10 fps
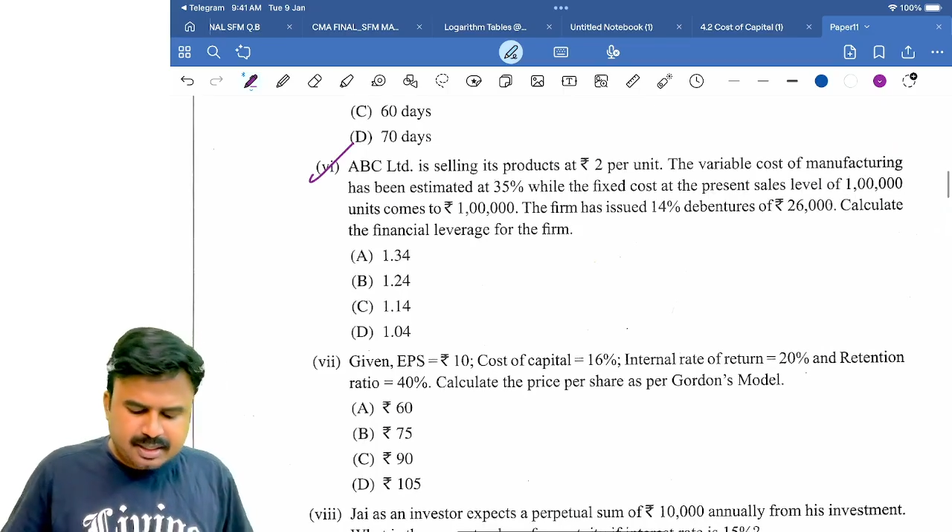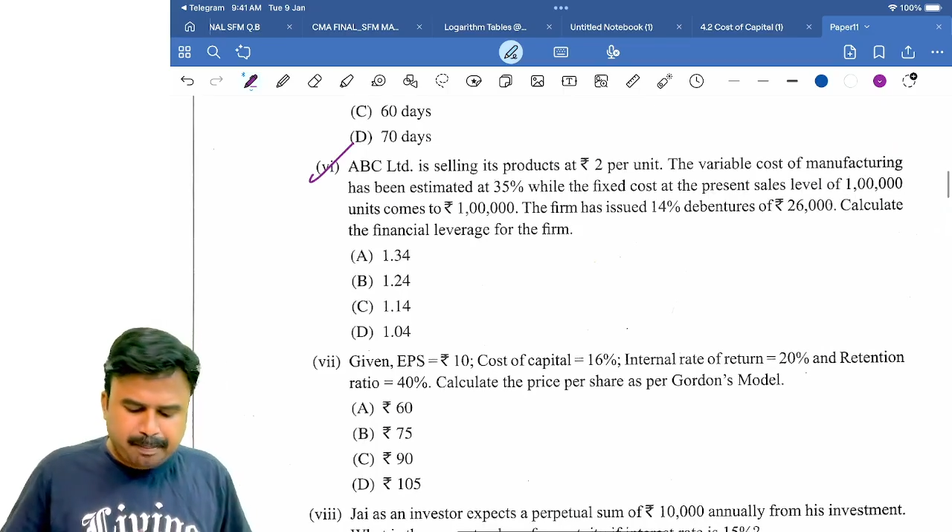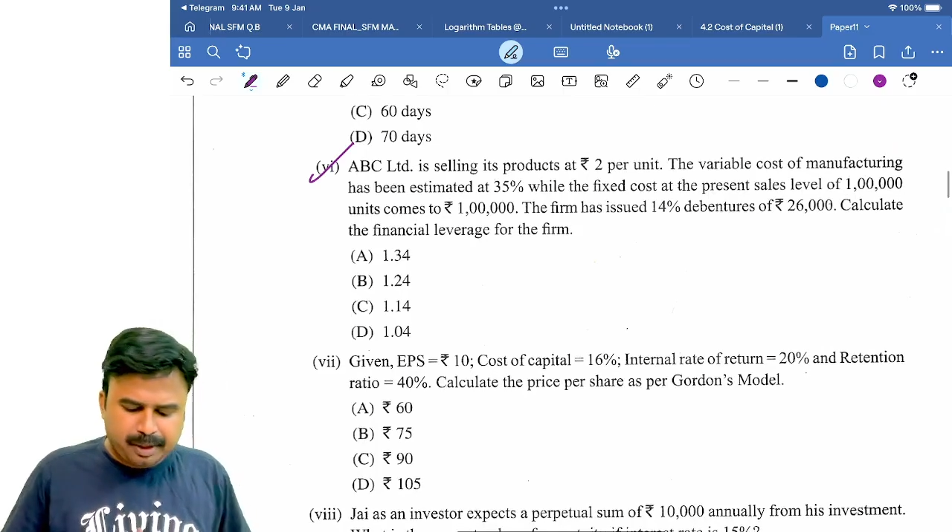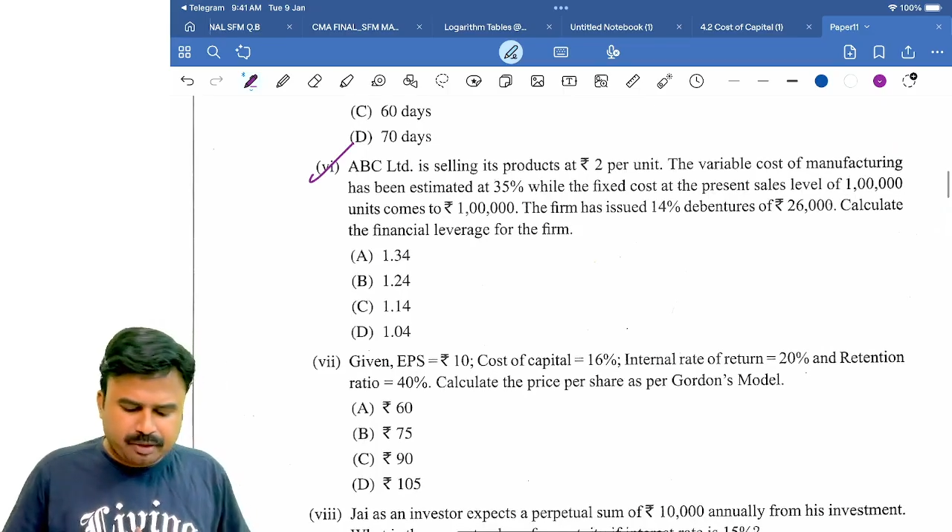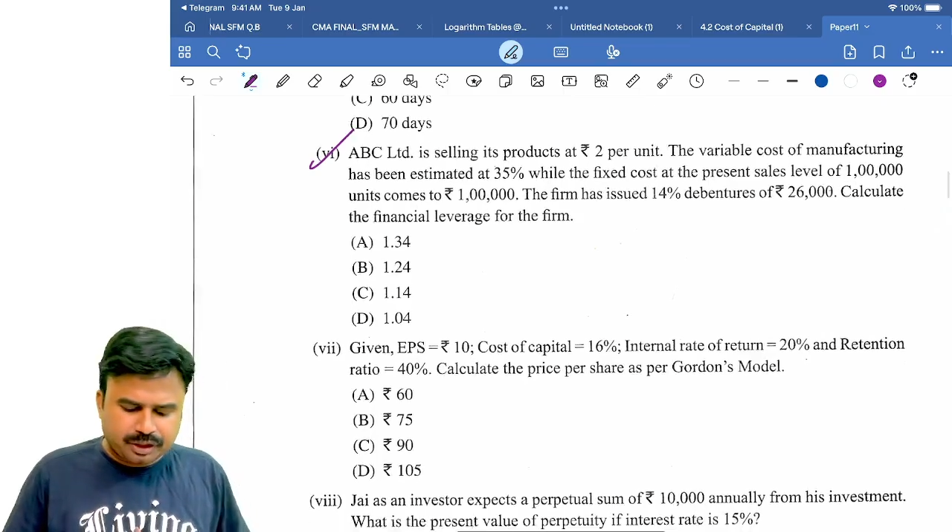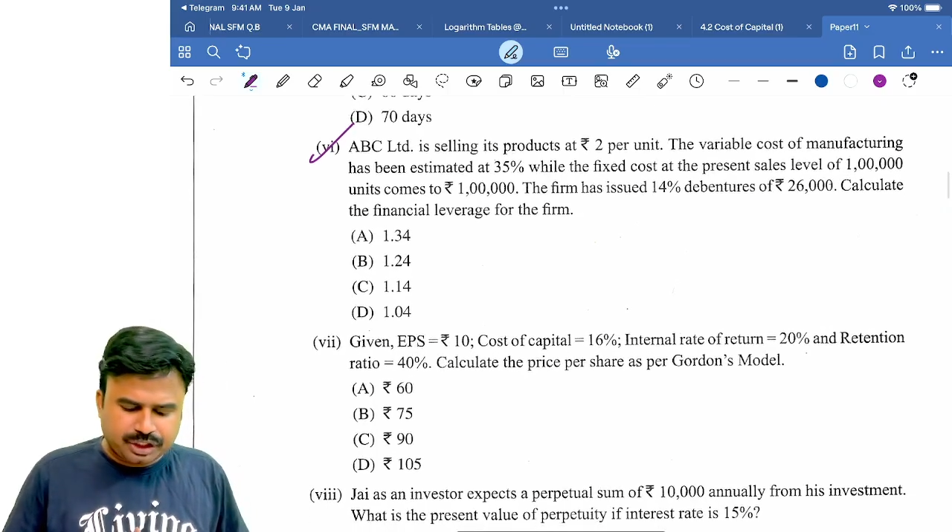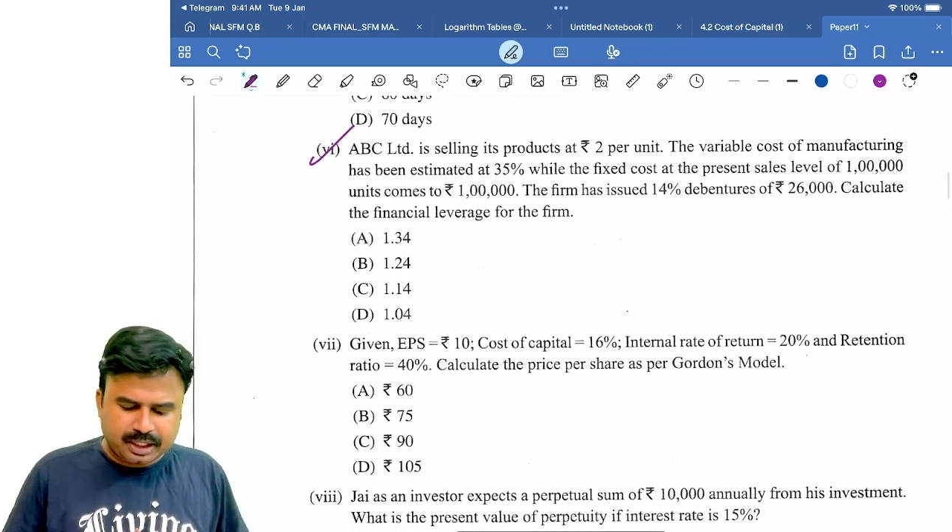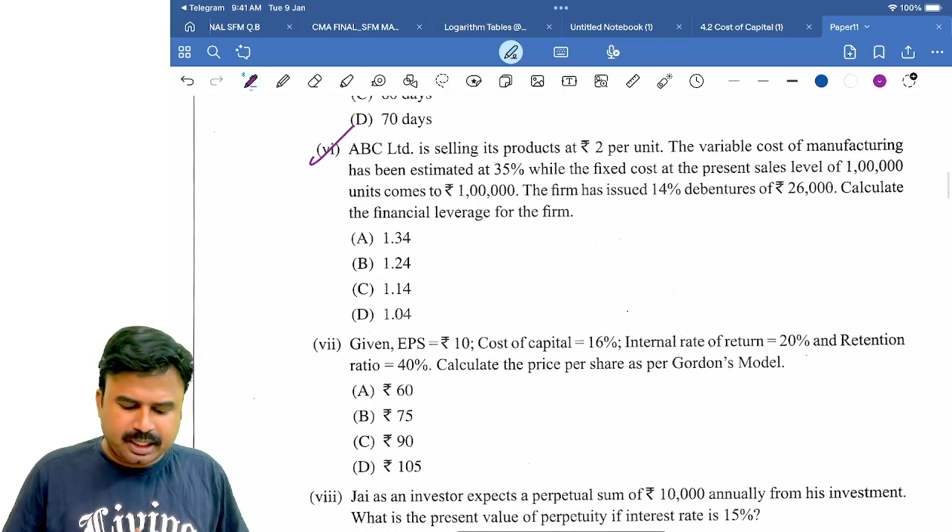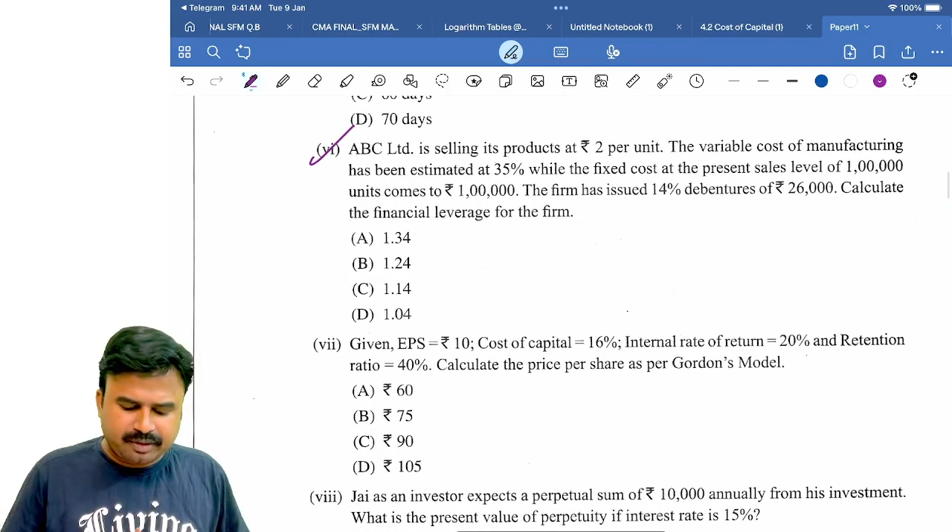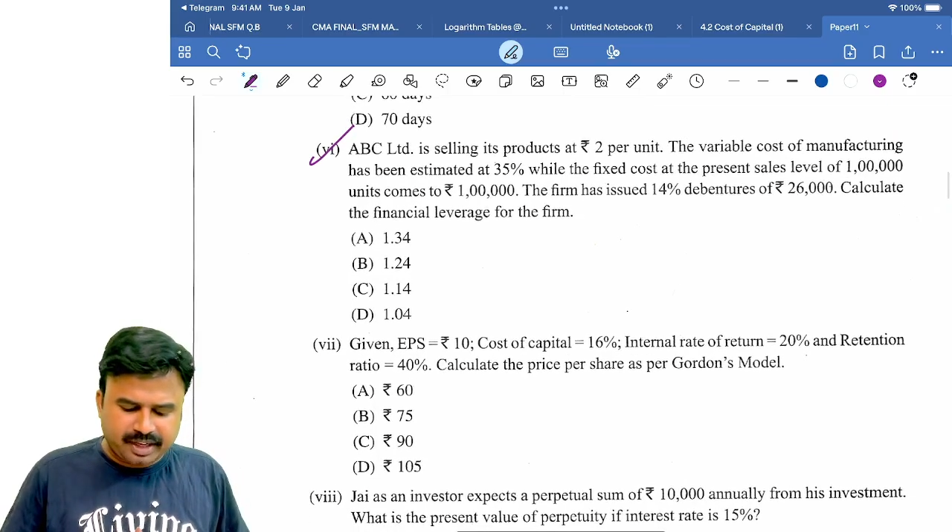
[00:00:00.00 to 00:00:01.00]
a simple
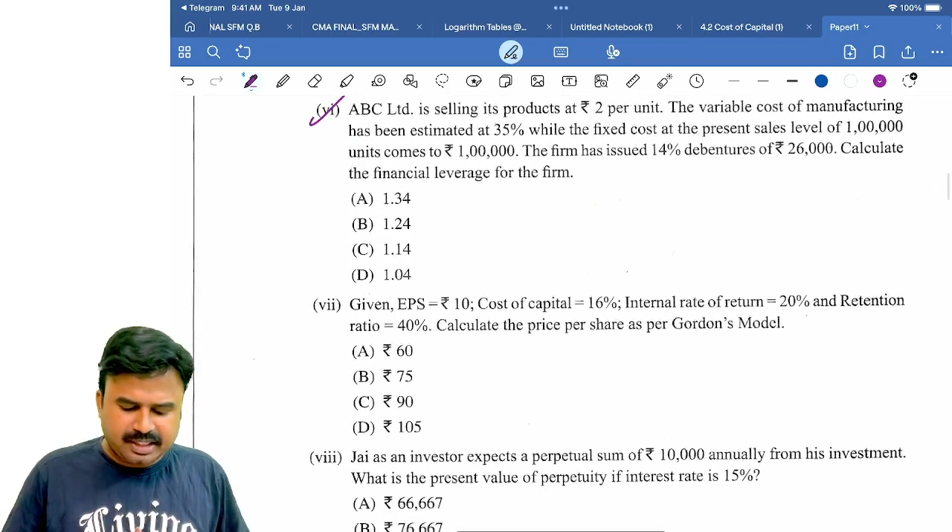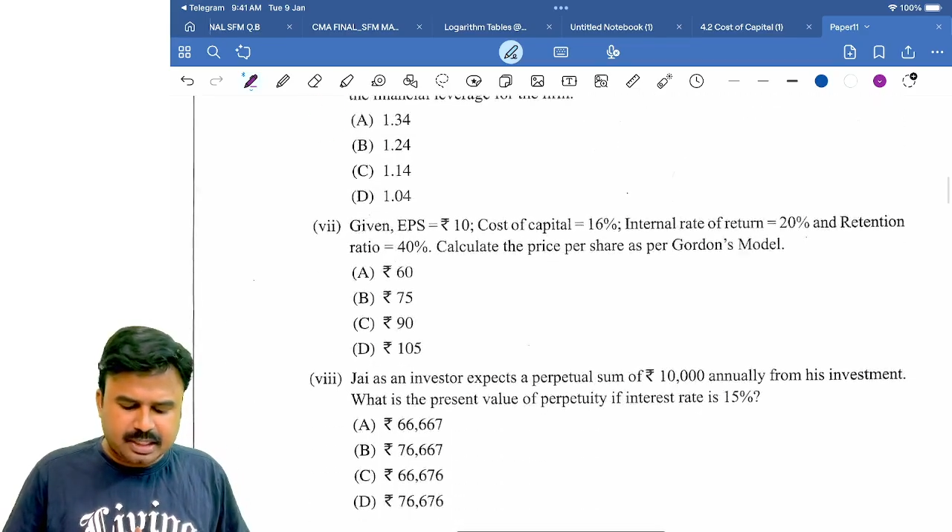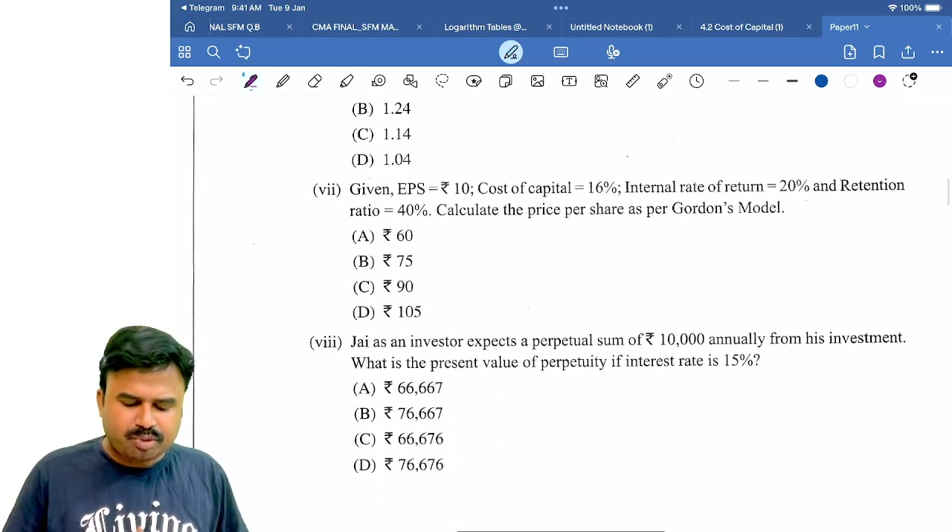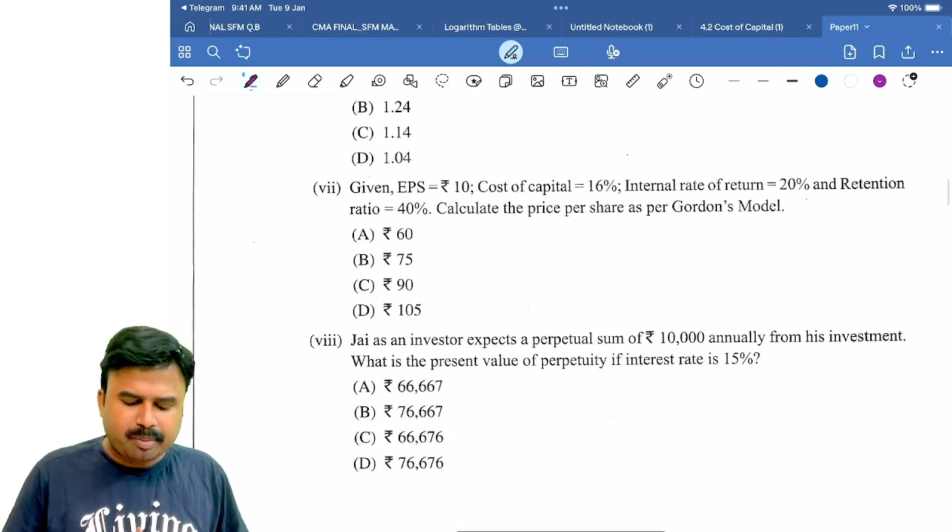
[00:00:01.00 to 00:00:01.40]
question, leverages